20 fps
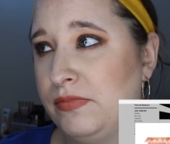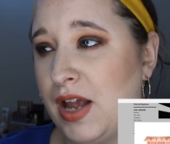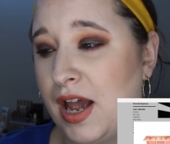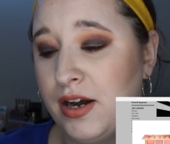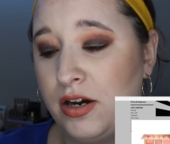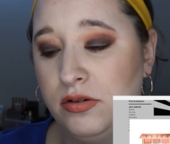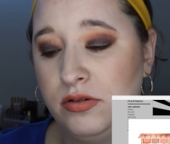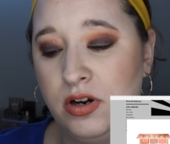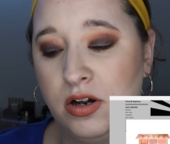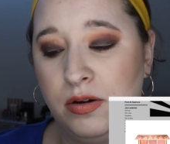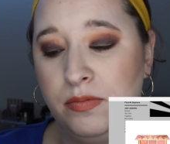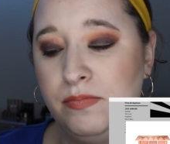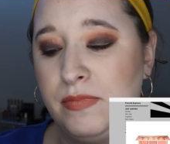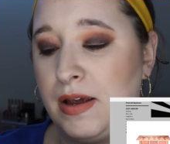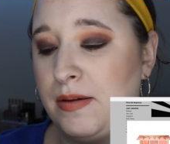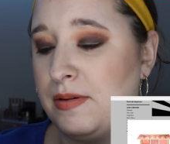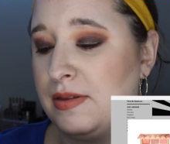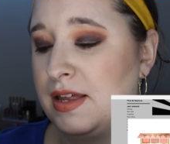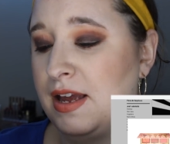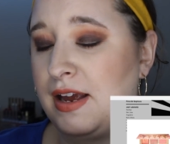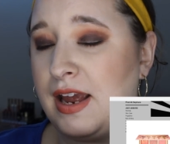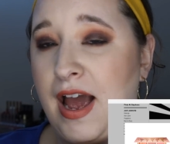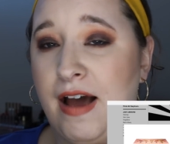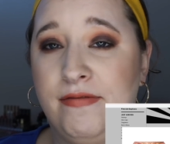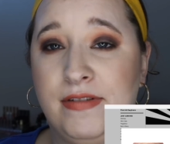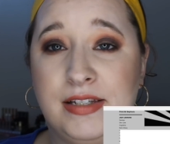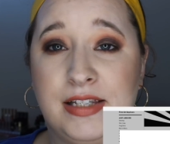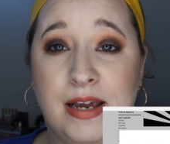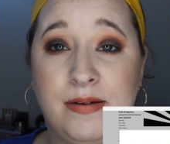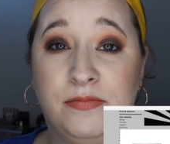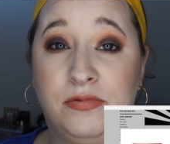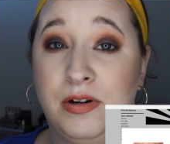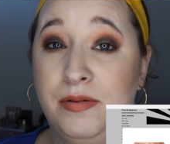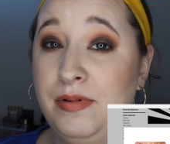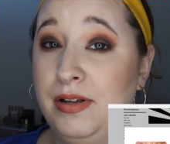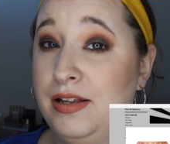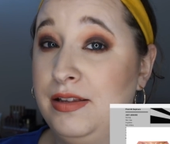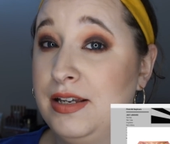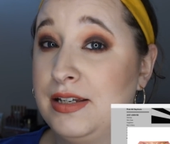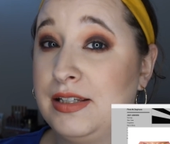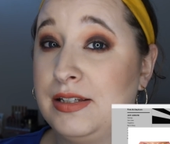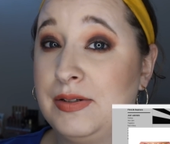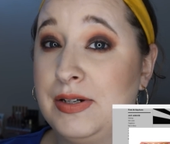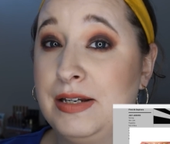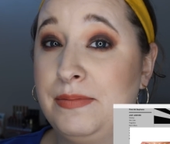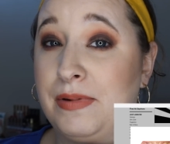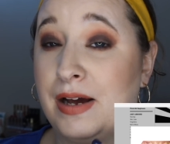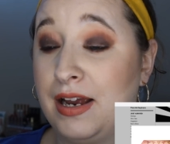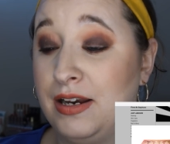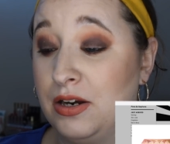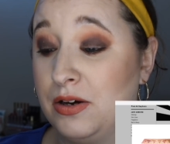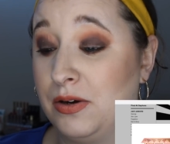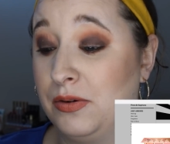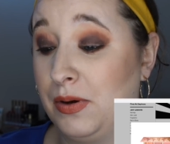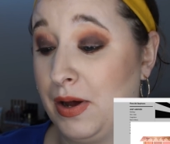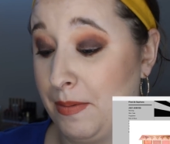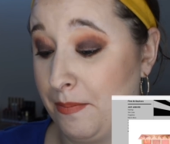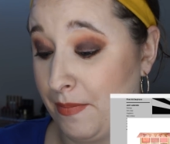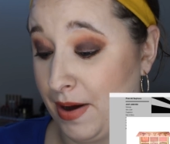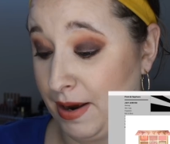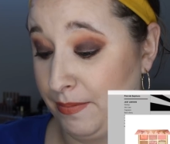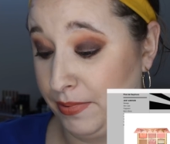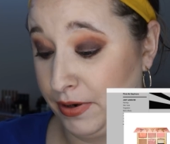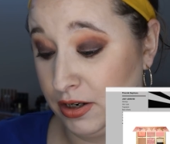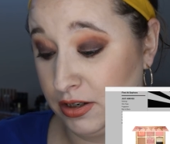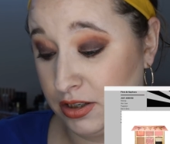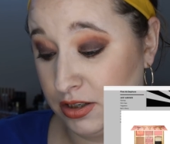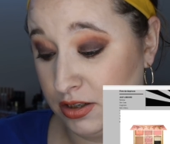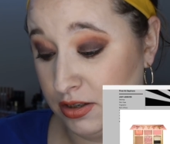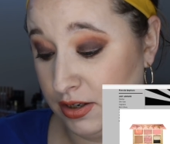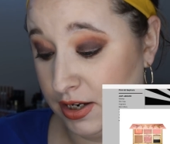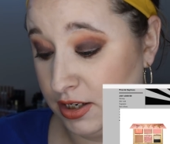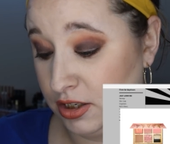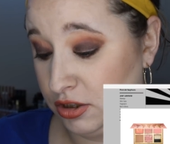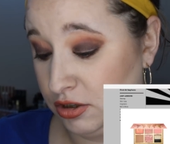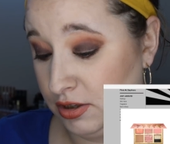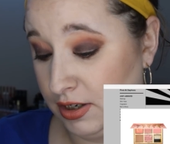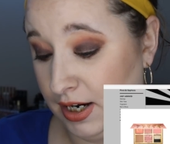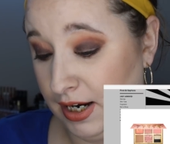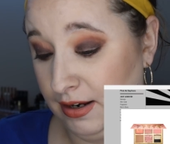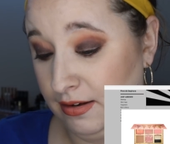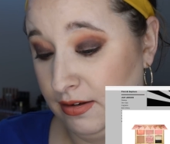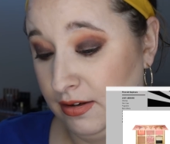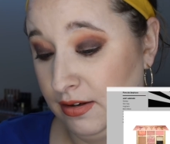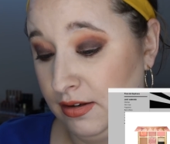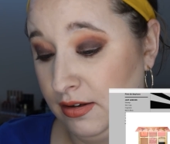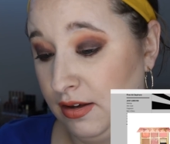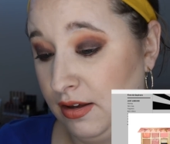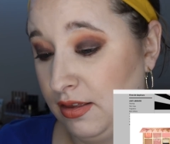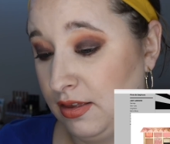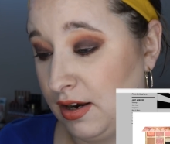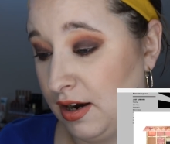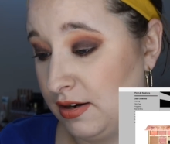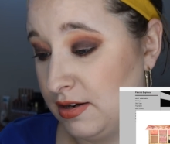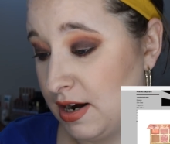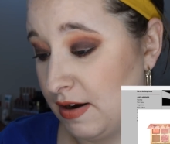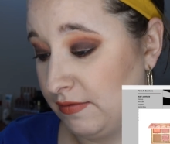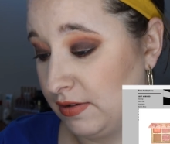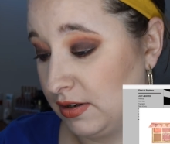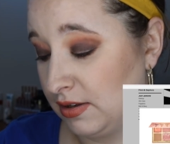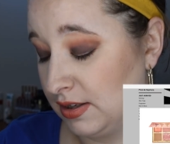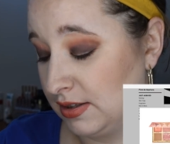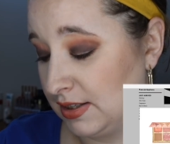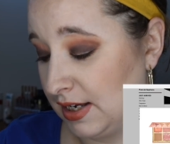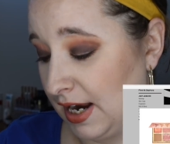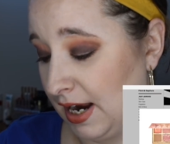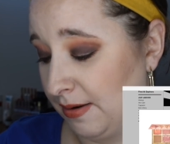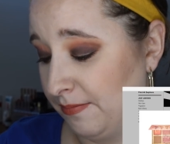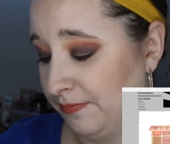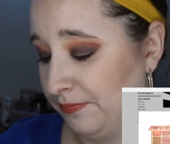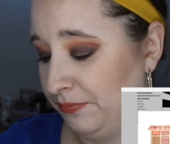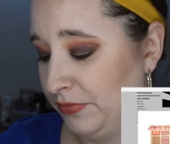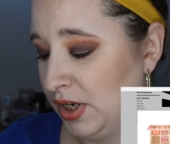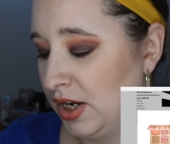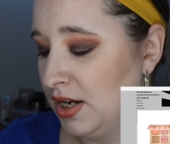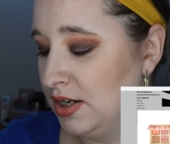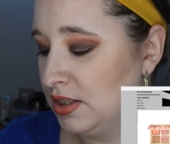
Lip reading: I don't know, maybe they have the same formula in this one, but I know in my personal history, they're never the same.